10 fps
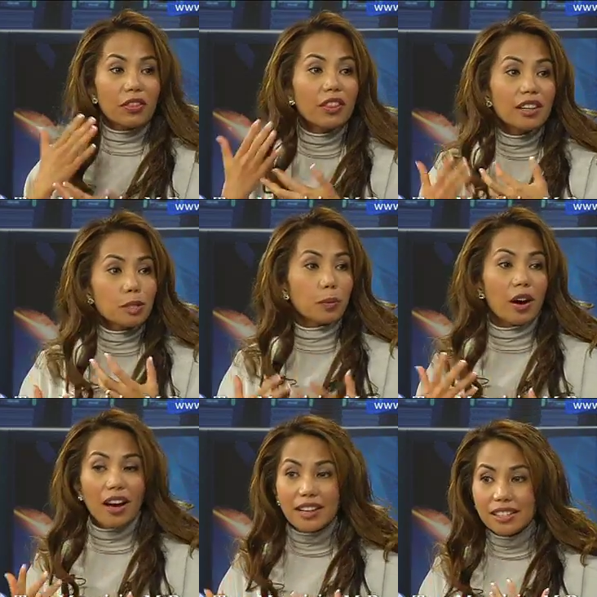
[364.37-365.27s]
But this
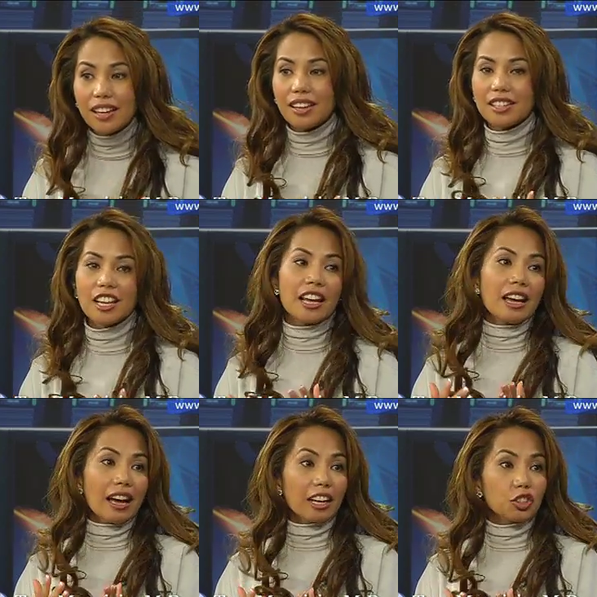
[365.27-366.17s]
process
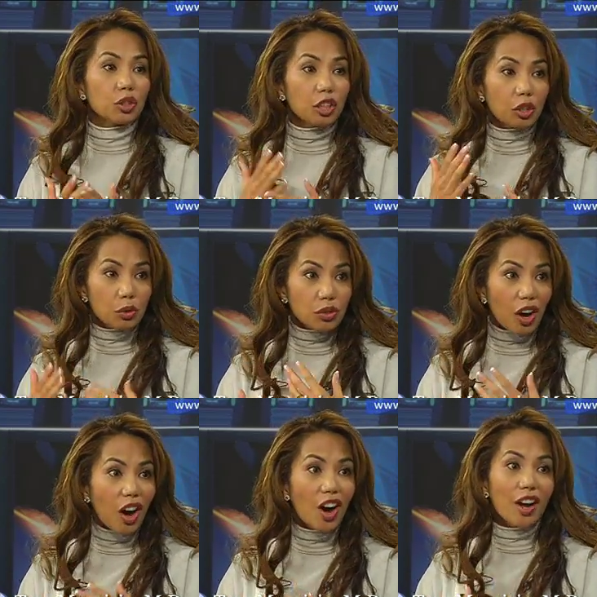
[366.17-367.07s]
actually goes
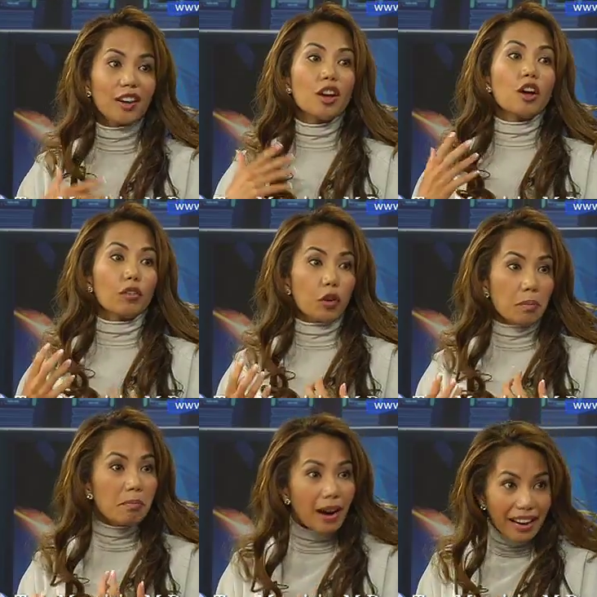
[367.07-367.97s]
on for
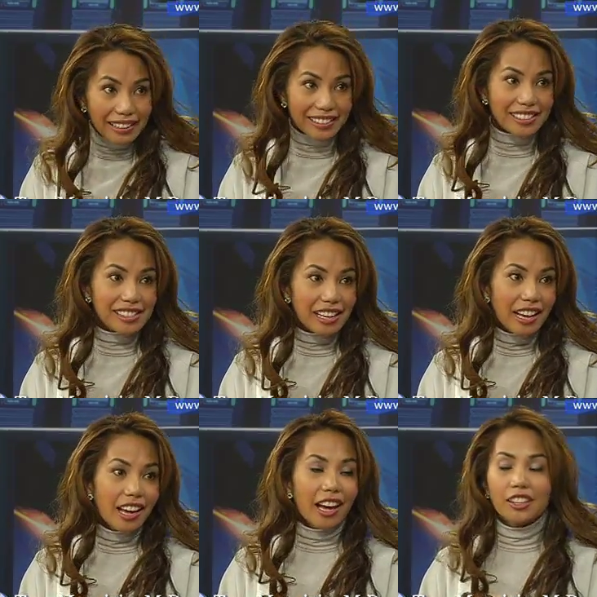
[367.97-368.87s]
months.
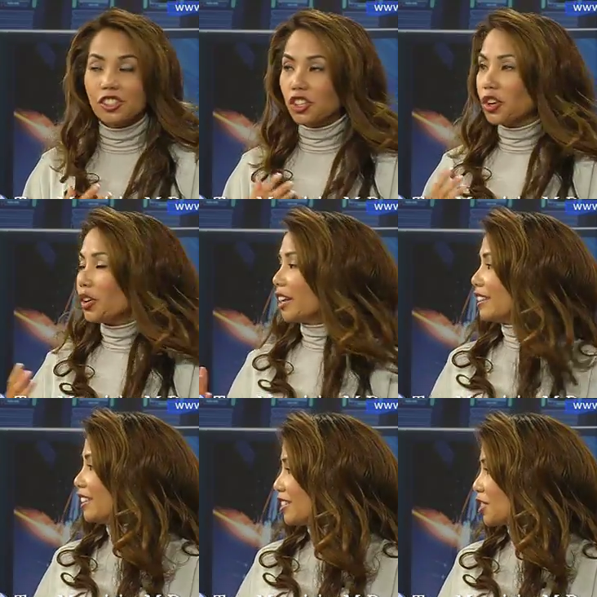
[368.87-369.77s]
And okay. so
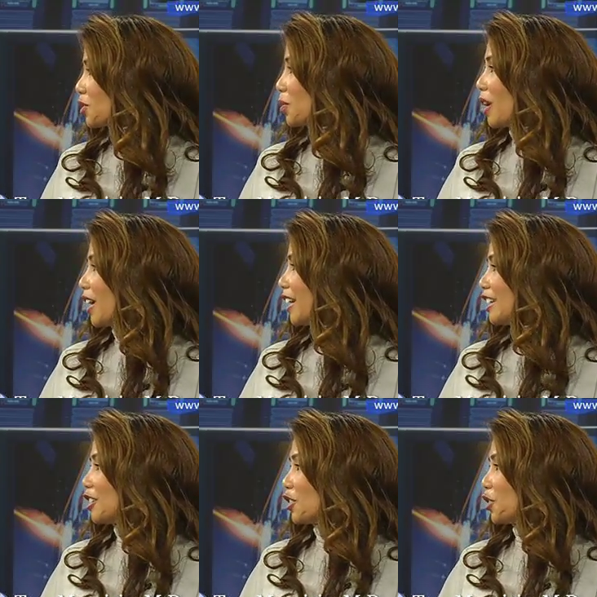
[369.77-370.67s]
and this is why,
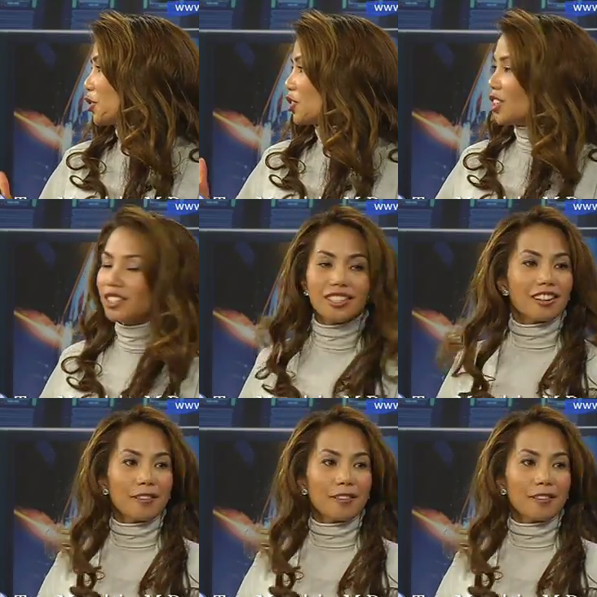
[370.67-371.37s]
you know, when she's here.